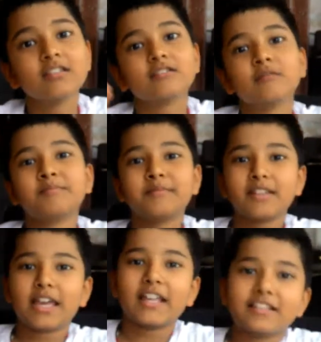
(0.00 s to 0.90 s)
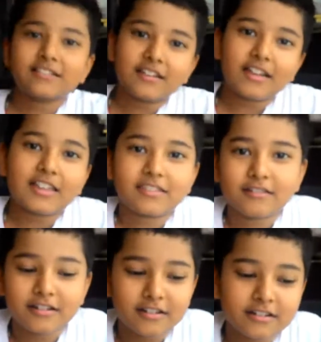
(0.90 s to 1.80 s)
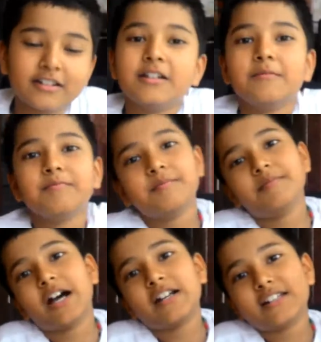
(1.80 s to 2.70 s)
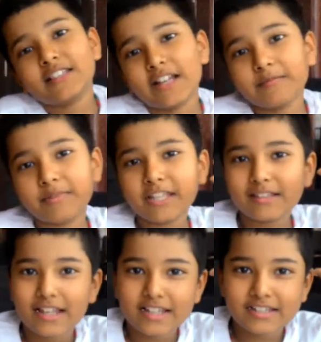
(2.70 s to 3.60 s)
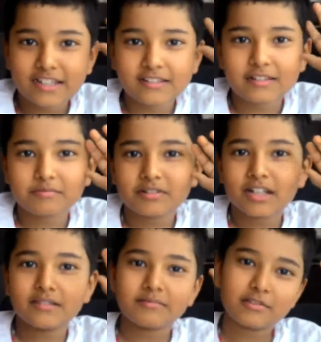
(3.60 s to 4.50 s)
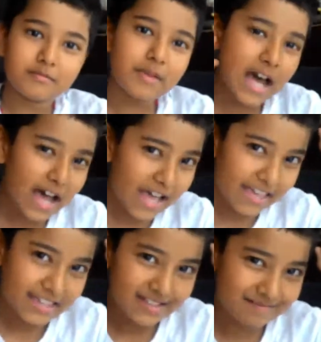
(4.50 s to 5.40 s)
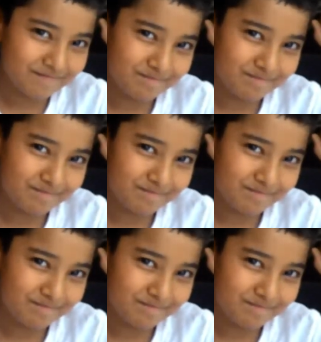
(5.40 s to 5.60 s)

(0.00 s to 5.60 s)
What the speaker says: So enjoy. So until then, please like, share and subscribe. So bye.